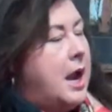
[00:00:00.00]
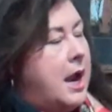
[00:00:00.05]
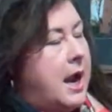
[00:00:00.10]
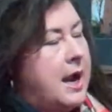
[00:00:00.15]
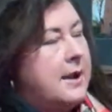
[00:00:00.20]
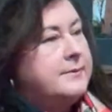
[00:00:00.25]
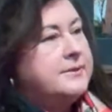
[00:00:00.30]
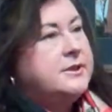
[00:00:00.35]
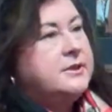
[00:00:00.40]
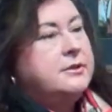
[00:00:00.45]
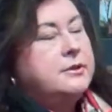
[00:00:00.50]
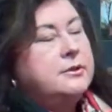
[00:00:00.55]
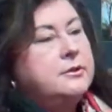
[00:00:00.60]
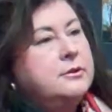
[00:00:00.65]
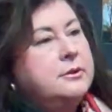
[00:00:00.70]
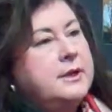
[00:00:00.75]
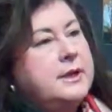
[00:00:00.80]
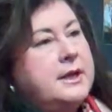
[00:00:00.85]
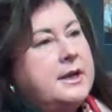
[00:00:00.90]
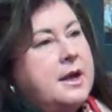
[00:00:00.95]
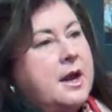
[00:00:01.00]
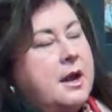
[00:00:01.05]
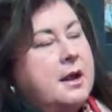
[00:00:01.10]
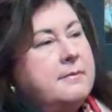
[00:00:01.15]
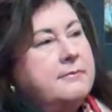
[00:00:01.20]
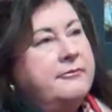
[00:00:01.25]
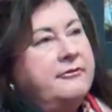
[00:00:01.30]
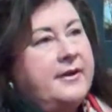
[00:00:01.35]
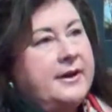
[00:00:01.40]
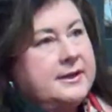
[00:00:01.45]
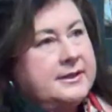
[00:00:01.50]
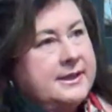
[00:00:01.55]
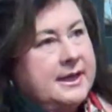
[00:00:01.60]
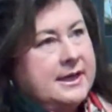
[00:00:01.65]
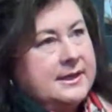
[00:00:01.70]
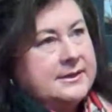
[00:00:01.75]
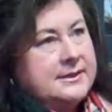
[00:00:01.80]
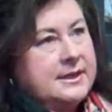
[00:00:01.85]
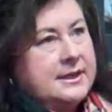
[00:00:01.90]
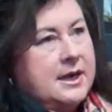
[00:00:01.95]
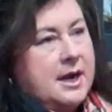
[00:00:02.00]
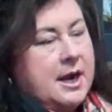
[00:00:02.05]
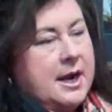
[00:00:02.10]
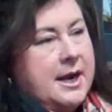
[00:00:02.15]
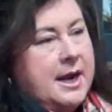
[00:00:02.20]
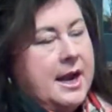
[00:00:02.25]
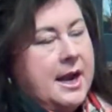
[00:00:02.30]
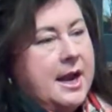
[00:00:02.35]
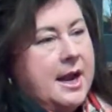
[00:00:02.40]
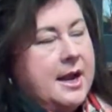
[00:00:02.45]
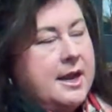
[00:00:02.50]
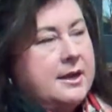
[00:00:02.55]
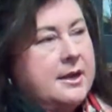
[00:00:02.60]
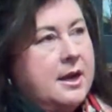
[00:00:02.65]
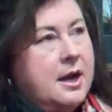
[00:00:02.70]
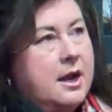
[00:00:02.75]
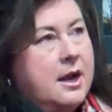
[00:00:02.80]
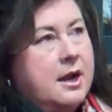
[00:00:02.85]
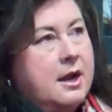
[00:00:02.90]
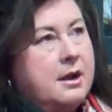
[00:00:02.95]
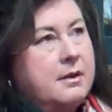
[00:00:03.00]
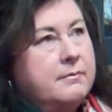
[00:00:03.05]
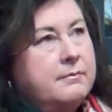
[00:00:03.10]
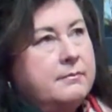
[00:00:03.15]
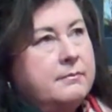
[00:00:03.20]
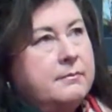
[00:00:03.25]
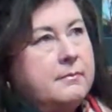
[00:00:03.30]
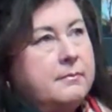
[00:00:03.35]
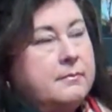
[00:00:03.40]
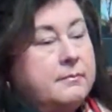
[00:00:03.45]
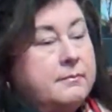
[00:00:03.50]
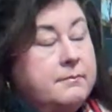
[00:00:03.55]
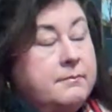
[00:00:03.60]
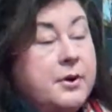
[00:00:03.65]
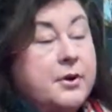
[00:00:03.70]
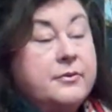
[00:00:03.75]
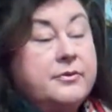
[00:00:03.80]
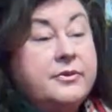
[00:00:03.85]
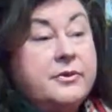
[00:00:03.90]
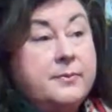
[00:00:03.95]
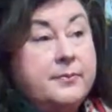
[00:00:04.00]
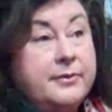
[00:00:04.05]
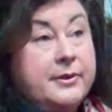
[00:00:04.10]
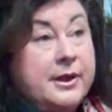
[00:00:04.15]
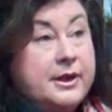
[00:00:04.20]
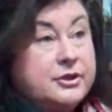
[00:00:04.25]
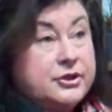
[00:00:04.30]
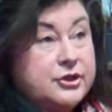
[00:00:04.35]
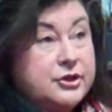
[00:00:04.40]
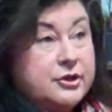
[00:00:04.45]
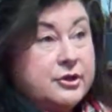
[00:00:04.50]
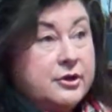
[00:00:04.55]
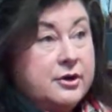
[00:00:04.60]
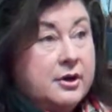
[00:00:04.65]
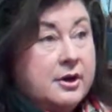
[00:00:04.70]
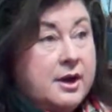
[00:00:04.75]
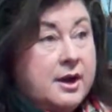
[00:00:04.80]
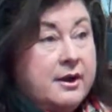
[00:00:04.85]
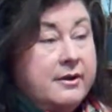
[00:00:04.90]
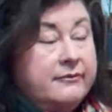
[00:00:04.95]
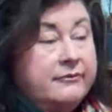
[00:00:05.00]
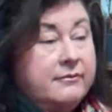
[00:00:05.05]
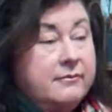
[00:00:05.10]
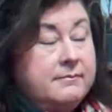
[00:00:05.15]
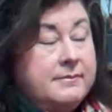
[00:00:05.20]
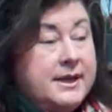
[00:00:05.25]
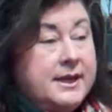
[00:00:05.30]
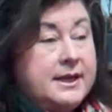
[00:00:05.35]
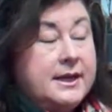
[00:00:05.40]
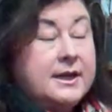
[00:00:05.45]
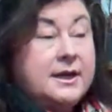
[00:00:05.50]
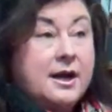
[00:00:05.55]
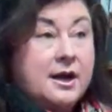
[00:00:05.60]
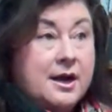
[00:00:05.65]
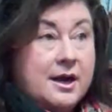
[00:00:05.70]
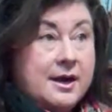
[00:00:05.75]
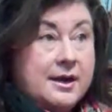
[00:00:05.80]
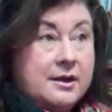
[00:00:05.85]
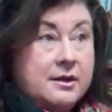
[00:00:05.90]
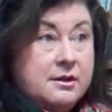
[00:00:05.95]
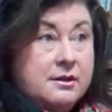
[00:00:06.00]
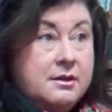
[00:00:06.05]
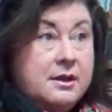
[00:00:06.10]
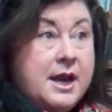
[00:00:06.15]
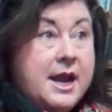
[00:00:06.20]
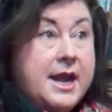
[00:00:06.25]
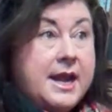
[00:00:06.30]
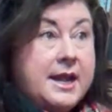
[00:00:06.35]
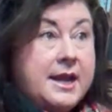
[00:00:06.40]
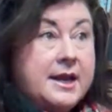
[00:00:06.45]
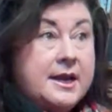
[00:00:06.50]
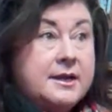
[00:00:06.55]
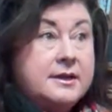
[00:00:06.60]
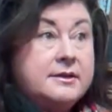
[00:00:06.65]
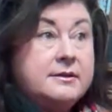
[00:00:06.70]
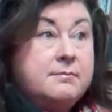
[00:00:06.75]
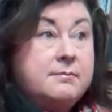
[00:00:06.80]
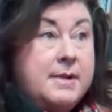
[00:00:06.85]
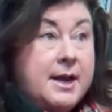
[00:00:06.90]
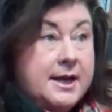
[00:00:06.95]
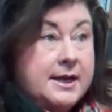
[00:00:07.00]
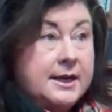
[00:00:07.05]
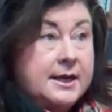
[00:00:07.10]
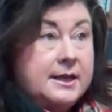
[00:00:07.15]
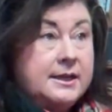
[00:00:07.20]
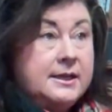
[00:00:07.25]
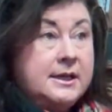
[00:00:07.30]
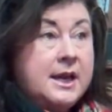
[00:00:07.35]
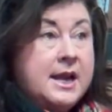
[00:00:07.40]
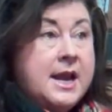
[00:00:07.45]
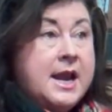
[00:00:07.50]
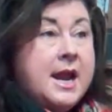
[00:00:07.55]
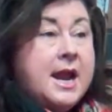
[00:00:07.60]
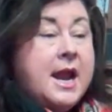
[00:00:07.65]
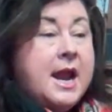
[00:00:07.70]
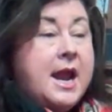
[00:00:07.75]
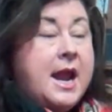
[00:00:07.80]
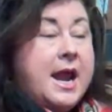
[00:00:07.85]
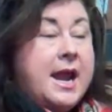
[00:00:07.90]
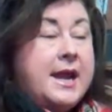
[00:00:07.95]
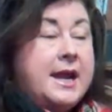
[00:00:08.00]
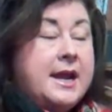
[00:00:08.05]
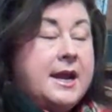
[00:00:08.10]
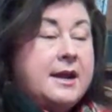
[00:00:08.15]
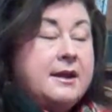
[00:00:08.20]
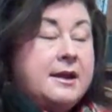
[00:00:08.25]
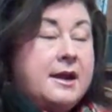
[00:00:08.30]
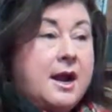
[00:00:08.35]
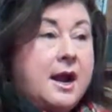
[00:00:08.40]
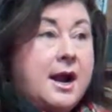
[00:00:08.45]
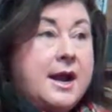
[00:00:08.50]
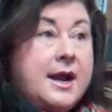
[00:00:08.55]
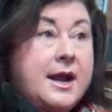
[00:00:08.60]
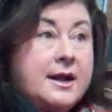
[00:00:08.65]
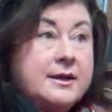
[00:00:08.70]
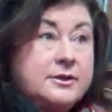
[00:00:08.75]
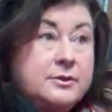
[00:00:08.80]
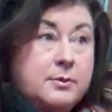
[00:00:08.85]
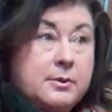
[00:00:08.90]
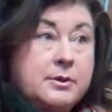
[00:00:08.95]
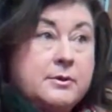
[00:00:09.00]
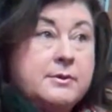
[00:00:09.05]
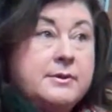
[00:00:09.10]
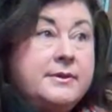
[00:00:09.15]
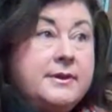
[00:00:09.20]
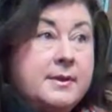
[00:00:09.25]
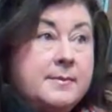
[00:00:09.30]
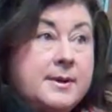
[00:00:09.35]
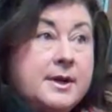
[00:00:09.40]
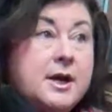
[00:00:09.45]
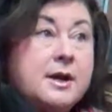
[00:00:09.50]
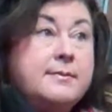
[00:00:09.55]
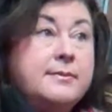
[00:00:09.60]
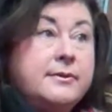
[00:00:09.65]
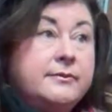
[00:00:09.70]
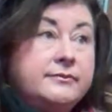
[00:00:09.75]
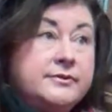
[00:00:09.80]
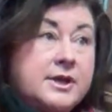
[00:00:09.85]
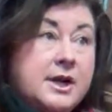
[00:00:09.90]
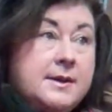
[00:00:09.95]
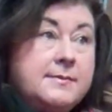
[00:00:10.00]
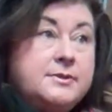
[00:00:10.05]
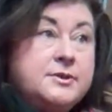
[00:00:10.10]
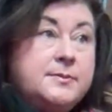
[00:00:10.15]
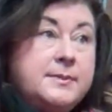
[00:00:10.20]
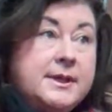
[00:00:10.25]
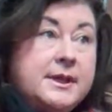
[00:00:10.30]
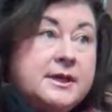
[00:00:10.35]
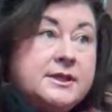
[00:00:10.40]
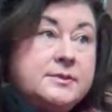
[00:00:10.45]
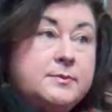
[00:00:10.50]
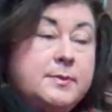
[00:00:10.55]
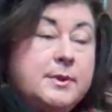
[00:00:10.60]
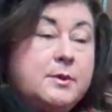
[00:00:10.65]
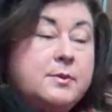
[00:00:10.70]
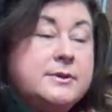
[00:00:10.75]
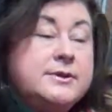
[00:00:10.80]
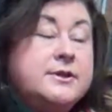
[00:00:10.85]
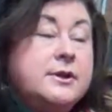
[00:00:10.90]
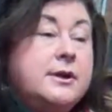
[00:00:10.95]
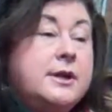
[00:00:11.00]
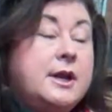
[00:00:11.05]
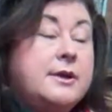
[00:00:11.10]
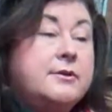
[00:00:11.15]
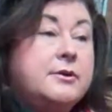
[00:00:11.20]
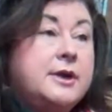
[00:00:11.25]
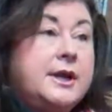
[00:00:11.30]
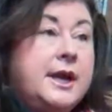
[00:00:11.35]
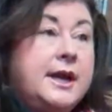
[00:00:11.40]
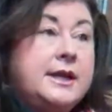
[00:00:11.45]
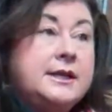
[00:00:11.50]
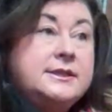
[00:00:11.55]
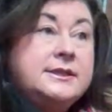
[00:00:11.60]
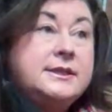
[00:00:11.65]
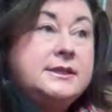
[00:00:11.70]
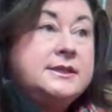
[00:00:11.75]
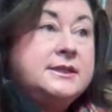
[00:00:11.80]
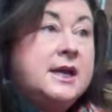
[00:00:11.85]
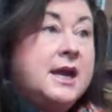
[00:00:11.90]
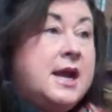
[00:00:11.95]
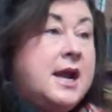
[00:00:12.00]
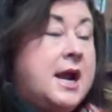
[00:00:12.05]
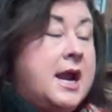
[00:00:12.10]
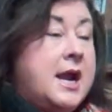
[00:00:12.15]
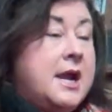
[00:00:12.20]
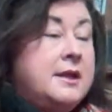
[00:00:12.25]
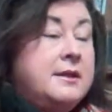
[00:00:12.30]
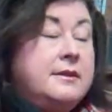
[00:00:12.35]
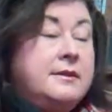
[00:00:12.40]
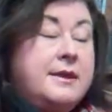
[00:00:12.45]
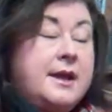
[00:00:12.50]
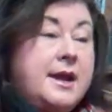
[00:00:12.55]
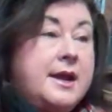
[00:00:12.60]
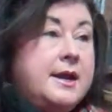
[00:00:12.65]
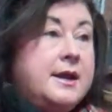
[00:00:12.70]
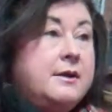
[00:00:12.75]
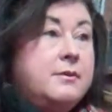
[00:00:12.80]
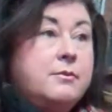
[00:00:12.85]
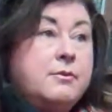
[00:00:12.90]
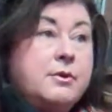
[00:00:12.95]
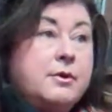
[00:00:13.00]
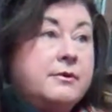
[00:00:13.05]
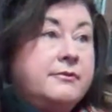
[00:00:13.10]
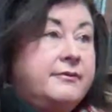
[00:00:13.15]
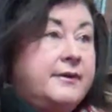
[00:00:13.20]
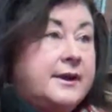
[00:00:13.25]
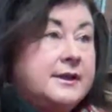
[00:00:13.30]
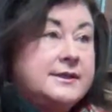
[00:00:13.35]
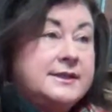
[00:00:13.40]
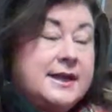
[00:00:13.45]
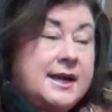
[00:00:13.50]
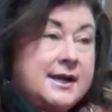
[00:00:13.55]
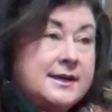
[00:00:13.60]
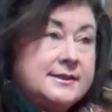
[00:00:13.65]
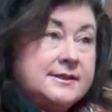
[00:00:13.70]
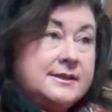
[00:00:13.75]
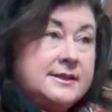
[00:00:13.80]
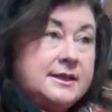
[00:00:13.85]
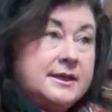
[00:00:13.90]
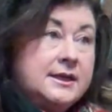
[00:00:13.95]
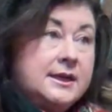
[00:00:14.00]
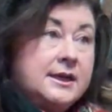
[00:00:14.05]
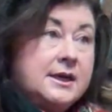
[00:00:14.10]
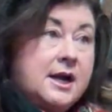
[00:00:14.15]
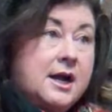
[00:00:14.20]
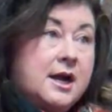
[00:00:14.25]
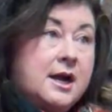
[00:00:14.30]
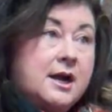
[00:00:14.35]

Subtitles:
Absolutely fantastic. I had both the pleasure of meeting Kyle and Meagan, and I had to work with them a couple of times because Bill was on other cases. They were fantastic,